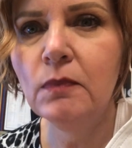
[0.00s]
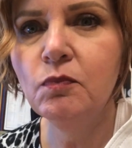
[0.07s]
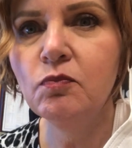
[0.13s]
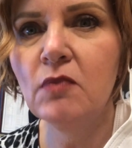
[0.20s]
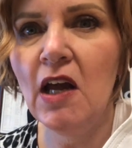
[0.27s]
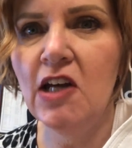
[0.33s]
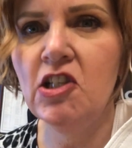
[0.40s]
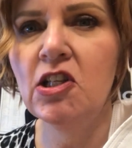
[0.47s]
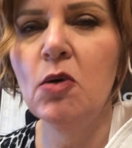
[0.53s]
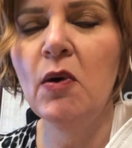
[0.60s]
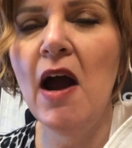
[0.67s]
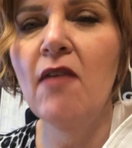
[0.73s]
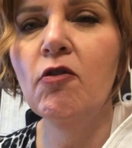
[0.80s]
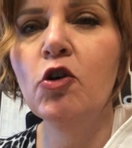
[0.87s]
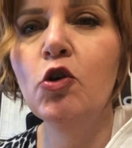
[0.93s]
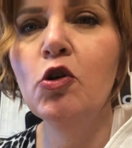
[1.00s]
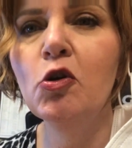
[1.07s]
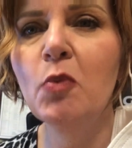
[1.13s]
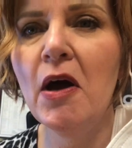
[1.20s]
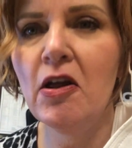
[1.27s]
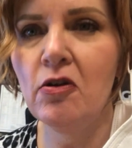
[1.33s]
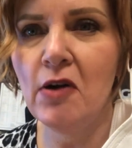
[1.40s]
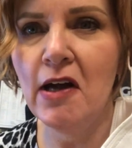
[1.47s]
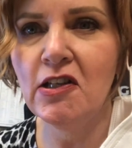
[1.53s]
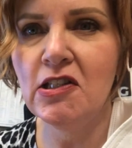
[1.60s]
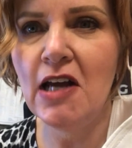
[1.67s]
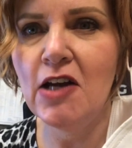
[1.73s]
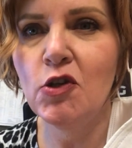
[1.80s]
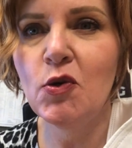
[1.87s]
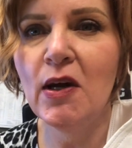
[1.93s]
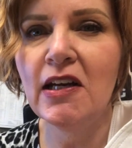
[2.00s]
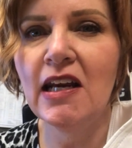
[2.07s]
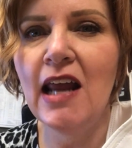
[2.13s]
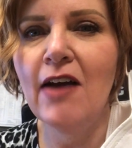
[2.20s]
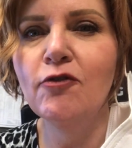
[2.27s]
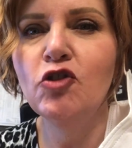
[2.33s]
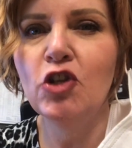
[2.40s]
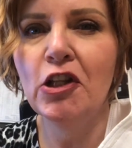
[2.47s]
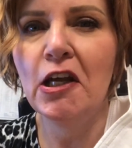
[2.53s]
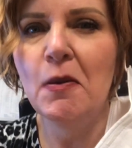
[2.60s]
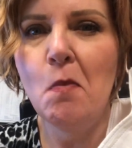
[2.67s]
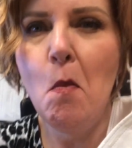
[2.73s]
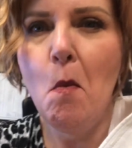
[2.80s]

Nice that we're having cooler weather outside so I can have chili.